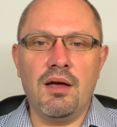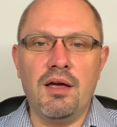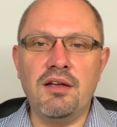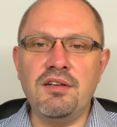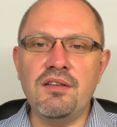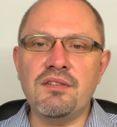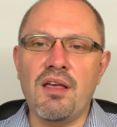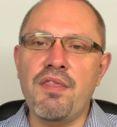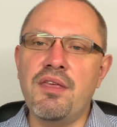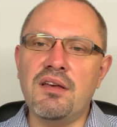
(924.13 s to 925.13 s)
It is
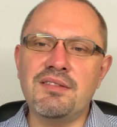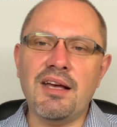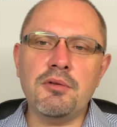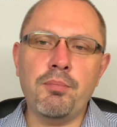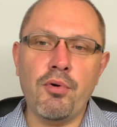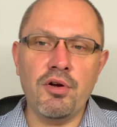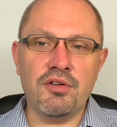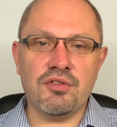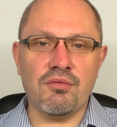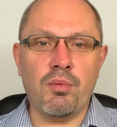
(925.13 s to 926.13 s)
the exact
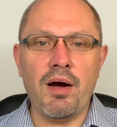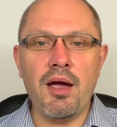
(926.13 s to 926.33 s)
point why